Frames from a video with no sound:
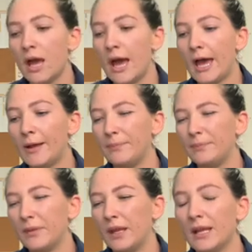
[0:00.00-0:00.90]
And
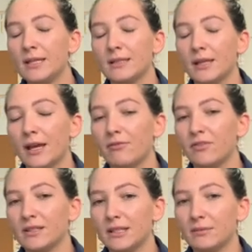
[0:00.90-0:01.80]
he didn't have a
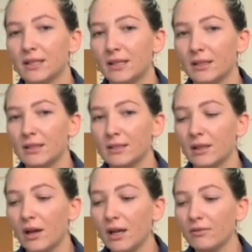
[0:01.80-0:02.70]
stepdad in his
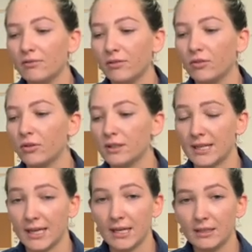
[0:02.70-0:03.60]
life or a
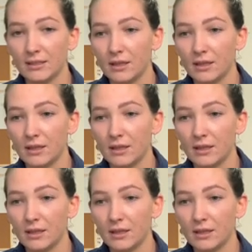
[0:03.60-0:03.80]
dad,